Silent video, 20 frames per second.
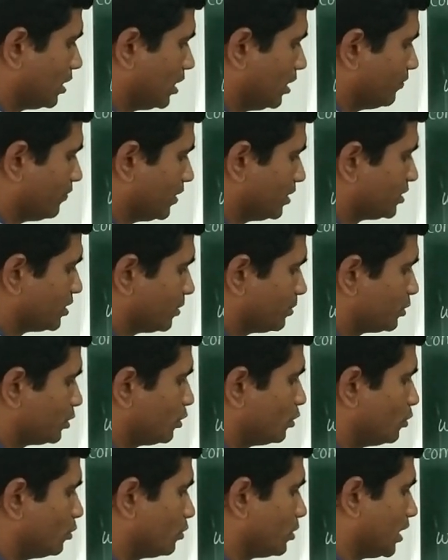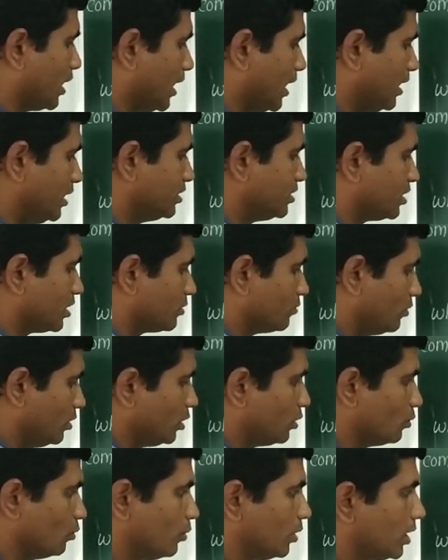if I substitute A is equal
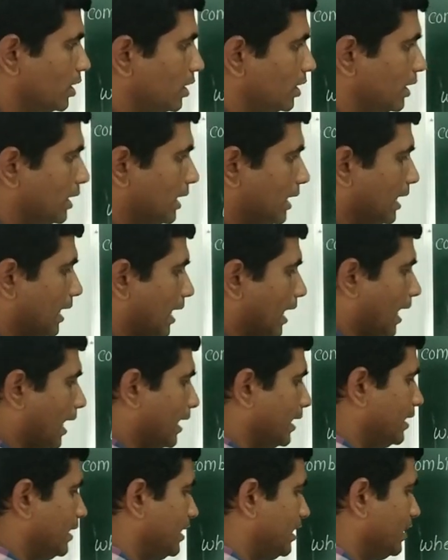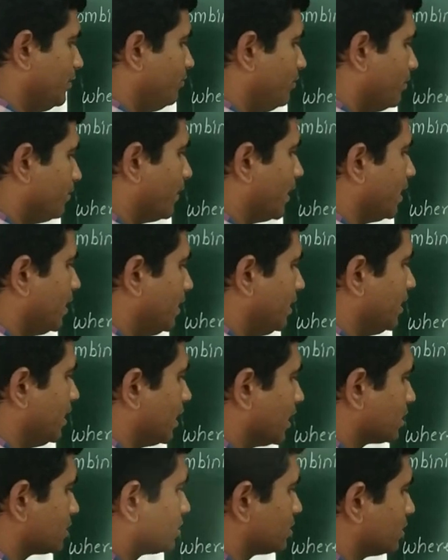to 1 and dV by
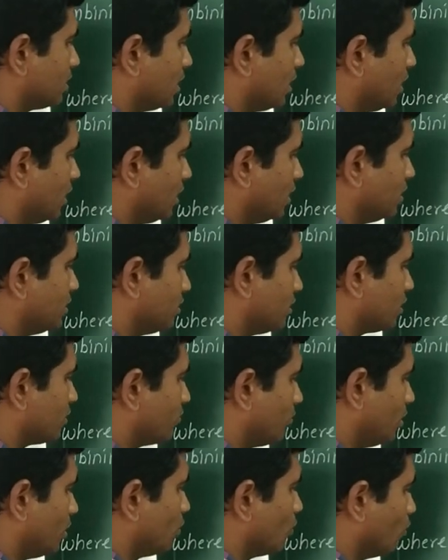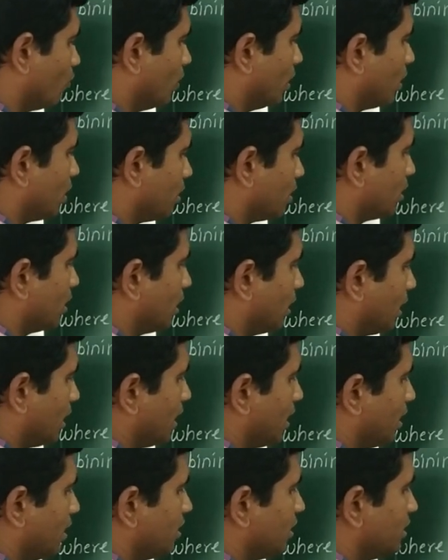dx is equal to 1
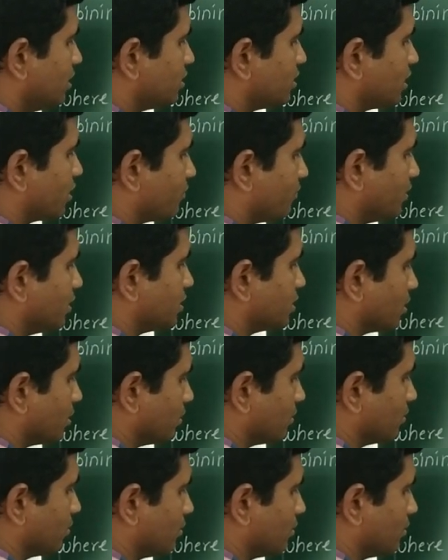in this equation,